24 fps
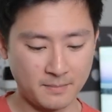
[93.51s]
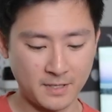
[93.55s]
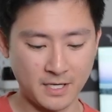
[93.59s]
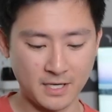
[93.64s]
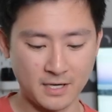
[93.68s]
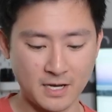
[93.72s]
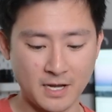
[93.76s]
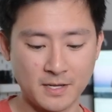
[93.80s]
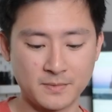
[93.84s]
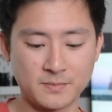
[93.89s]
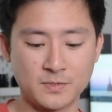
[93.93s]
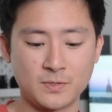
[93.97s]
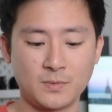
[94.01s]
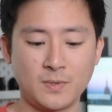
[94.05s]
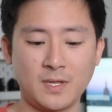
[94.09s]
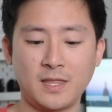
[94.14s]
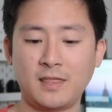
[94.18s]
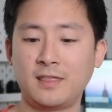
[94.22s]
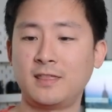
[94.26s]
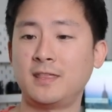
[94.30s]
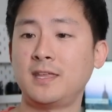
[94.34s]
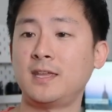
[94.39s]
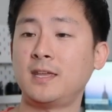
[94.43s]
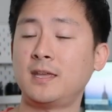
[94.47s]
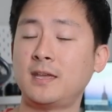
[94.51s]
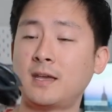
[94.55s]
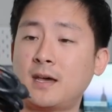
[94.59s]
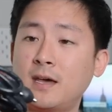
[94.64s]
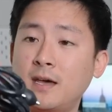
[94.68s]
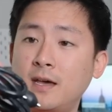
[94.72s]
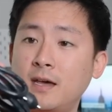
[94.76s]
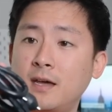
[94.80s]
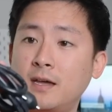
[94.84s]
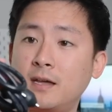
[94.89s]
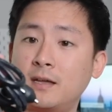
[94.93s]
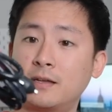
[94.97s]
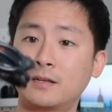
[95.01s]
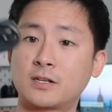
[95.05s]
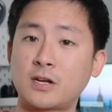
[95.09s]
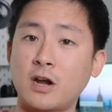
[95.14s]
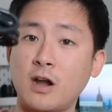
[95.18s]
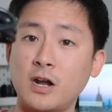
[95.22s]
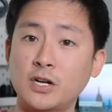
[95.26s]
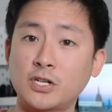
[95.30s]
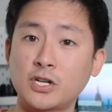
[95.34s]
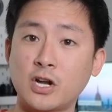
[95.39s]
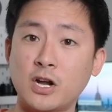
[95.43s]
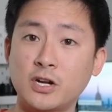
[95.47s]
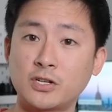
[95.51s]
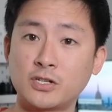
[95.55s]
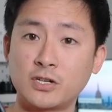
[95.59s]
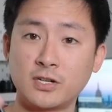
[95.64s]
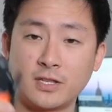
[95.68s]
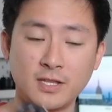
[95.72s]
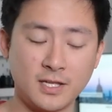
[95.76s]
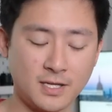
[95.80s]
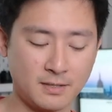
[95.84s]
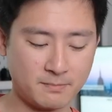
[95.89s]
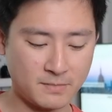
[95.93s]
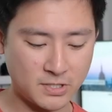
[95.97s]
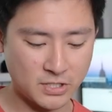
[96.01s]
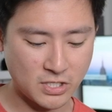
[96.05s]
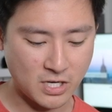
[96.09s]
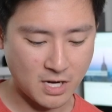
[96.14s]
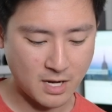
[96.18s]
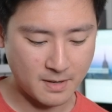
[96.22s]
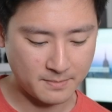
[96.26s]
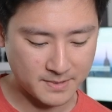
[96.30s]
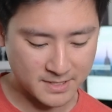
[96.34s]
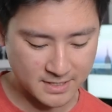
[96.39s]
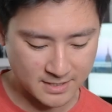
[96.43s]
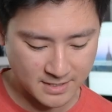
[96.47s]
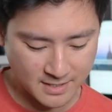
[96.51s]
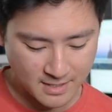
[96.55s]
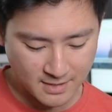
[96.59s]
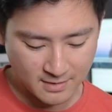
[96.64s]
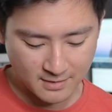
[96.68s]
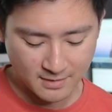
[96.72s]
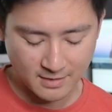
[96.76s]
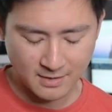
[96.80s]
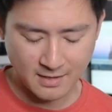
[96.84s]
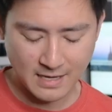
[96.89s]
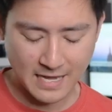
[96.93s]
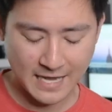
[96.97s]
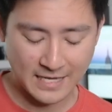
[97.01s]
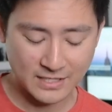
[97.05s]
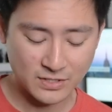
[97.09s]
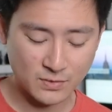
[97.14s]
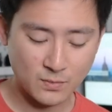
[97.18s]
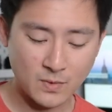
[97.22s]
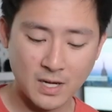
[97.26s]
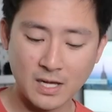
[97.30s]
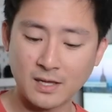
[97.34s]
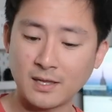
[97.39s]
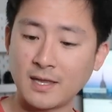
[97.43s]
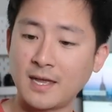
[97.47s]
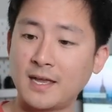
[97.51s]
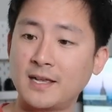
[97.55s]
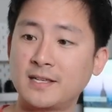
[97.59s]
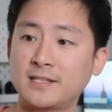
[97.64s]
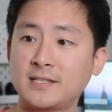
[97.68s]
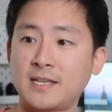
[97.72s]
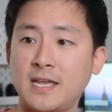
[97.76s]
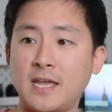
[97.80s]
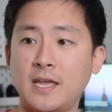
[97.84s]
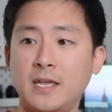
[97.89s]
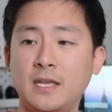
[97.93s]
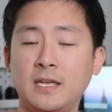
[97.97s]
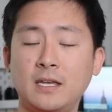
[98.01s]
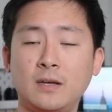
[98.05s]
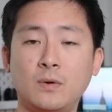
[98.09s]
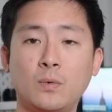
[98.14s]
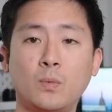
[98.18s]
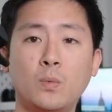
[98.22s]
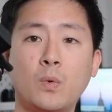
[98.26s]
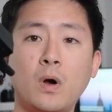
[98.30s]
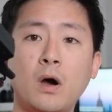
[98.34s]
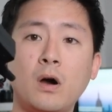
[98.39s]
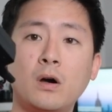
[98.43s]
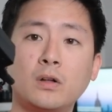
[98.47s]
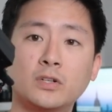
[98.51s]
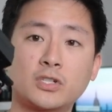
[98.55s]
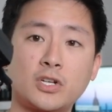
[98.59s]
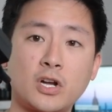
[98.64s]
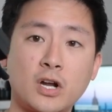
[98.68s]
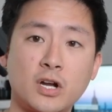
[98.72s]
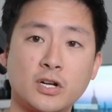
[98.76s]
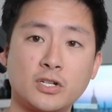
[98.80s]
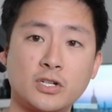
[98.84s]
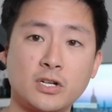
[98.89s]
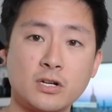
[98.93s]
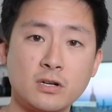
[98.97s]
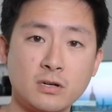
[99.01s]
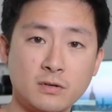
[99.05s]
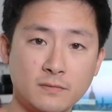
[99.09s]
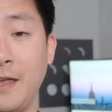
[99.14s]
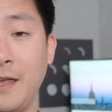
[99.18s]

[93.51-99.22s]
but it comes with the car charger thingamajobs, as well as a wall charger.